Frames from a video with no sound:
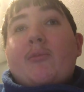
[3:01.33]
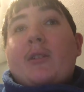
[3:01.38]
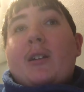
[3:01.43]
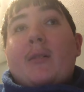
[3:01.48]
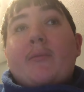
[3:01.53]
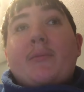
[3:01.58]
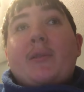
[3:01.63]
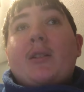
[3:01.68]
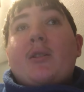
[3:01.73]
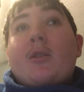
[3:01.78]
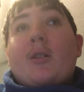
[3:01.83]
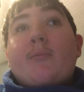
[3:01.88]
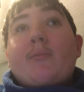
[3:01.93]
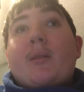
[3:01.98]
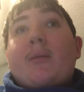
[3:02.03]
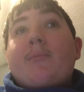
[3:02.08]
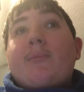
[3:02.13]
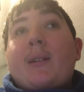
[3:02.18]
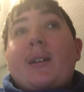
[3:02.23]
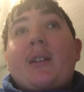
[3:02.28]
to help me to not
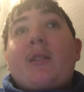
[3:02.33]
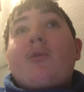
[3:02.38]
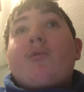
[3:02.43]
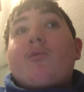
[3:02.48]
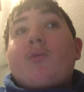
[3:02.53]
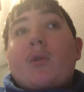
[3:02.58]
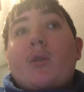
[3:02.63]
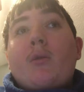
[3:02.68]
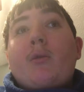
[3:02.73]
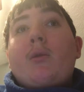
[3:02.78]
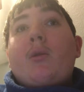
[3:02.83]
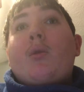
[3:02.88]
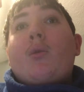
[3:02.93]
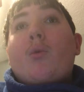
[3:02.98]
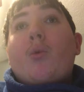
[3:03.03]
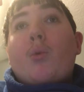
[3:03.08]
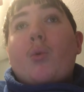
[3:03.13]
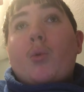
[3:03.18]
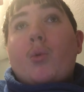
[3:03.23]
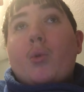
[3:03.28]
be mean, rude,
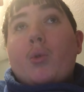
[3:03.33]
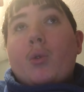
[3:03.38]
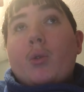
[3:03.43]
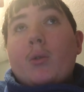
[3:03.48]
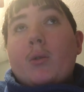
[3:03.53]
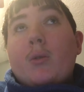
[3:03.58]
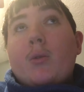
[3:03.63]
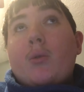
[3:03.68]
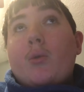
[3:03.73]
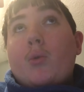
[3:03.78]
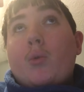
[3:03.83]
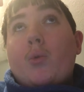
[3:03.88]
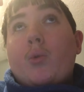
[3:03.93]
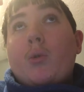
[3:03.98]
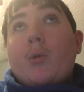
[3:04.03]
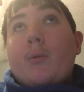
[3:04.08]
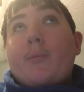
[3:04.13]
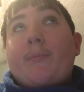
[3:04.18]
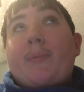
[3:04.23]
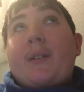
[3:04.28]
or
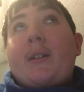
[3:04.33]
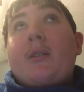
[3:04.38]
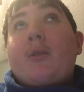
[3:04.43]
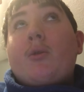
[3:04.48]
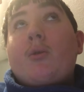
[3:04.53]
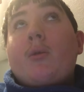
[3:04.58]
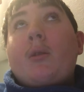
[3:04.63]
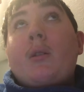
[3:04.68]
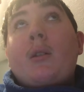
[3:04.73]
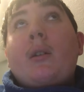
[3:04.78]
or bitter.